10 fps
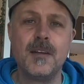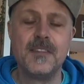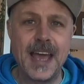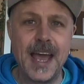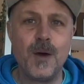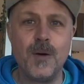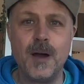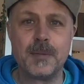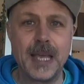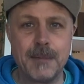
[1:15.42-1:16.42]
Now
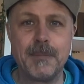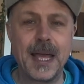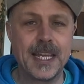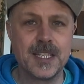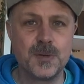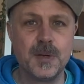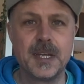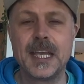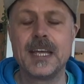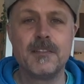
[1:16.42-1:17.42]
I'm getting back into it
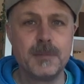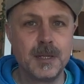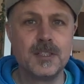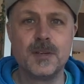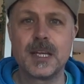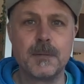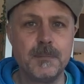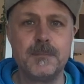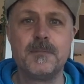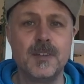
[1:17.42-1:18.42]
again. I've been doing it
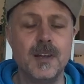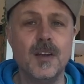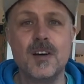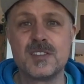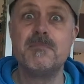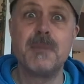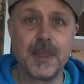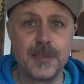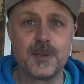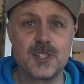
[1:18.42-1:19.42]
for the last
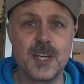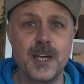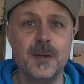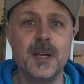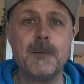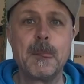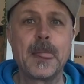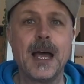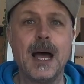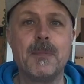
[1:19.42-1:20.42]
month or so.
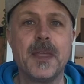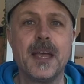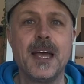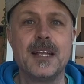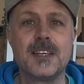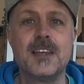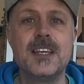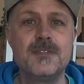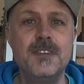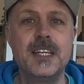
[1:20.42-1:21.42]
And so
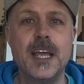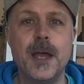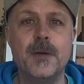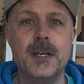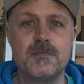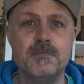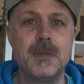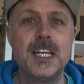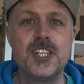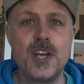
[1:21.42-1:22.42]
this video is
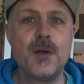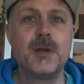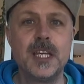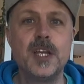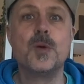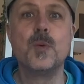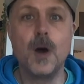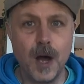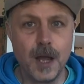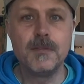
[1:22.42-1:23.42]
me showing you
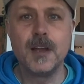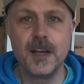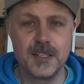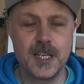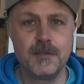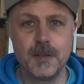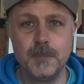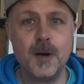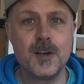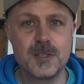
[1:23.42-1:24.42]
what I've learned over the
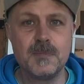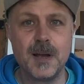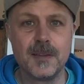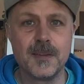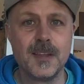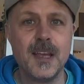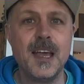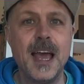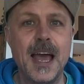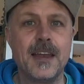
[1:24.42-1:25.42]
past month,
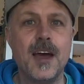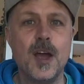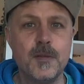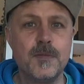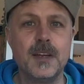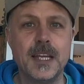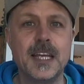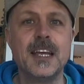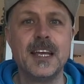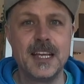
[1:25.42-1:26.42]
and
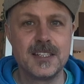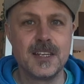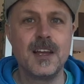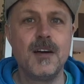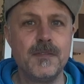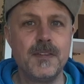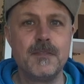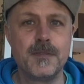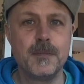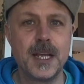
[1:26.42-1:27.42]
hopefully it's enough
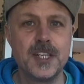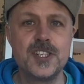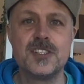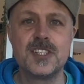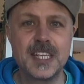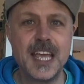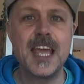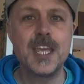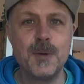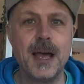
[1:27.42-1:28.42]
information to
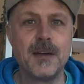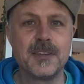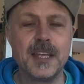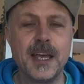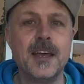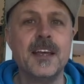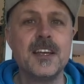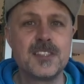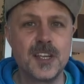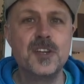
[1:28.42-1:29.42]
get you out there
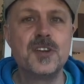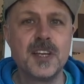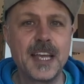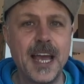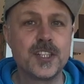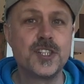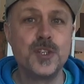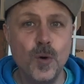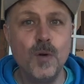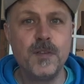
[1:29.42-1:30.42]
so you can catch
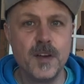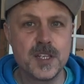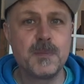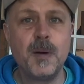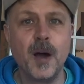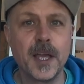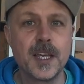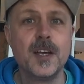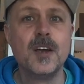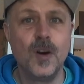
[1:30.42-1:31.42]
your first
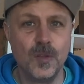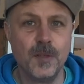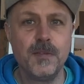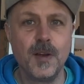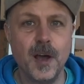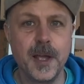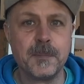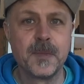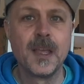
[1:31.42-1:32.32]
pike on the fly.